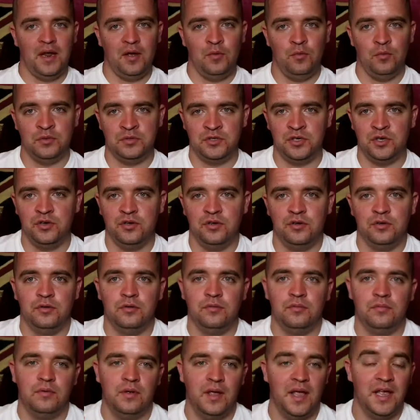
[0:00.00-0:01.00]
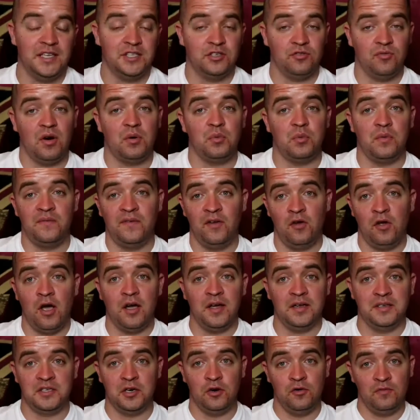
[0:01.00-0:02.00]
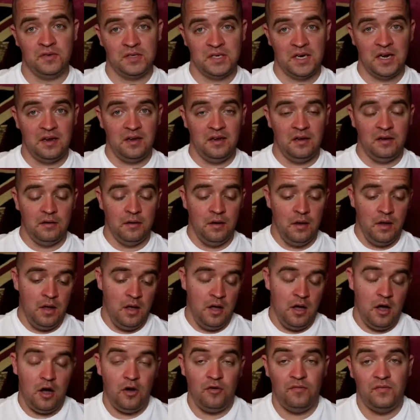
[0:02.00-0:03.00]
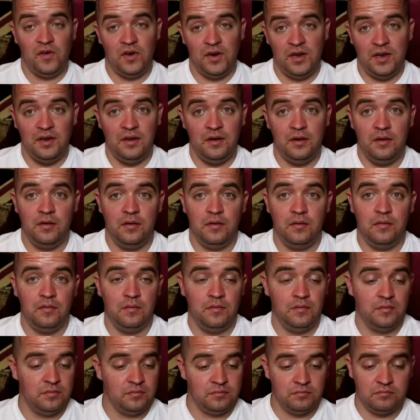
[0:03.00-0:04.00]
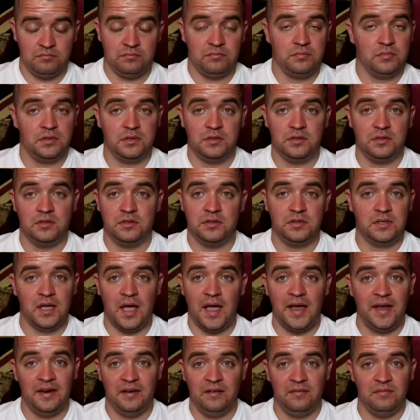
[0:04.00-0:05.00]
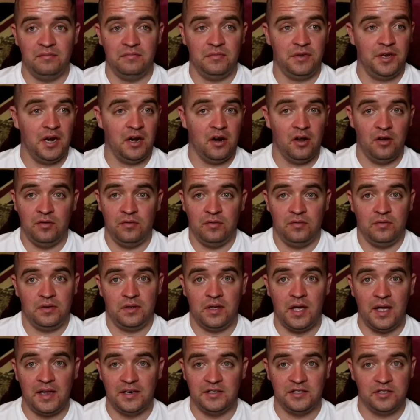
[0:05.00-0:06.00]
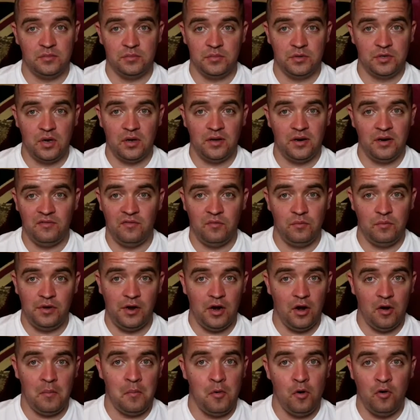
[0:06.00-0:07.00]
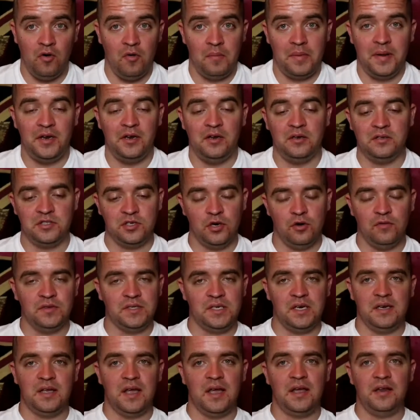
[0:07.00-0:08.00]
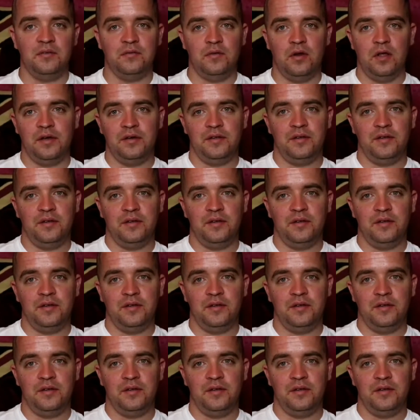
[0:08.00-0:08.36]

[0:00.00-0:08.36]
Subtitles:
able to interact with you guys and obviously hopefully gain some kind of, more opinions, and obviously gain